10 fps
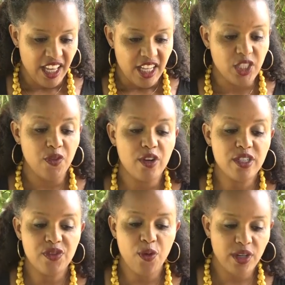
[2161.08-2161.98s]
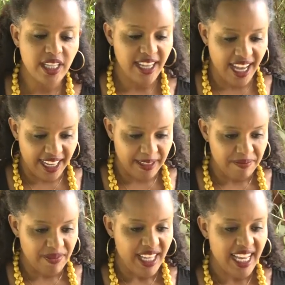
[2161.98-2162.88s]
So verse 49,
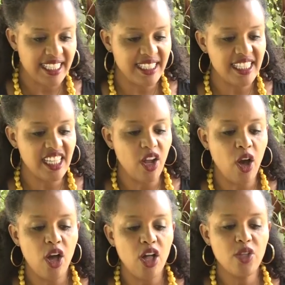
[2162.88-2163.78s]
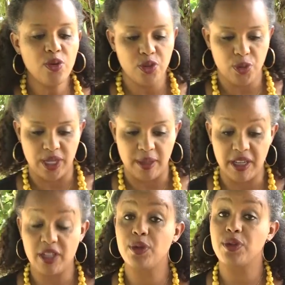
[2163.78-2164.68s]
it says that all who knew him,
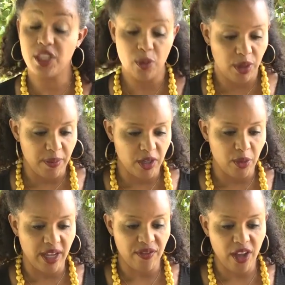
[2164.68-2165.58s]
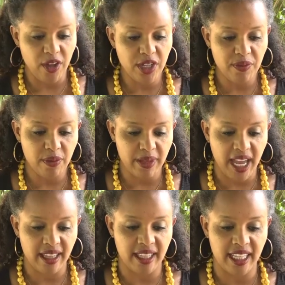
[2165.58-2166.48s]
including the women who had followed him from
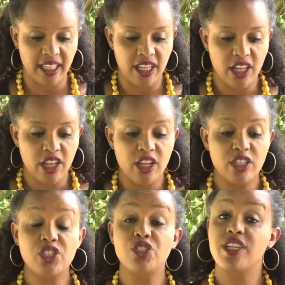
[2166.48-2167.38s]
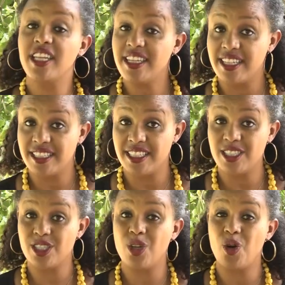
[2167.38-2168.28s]
Galilee, stood at a distance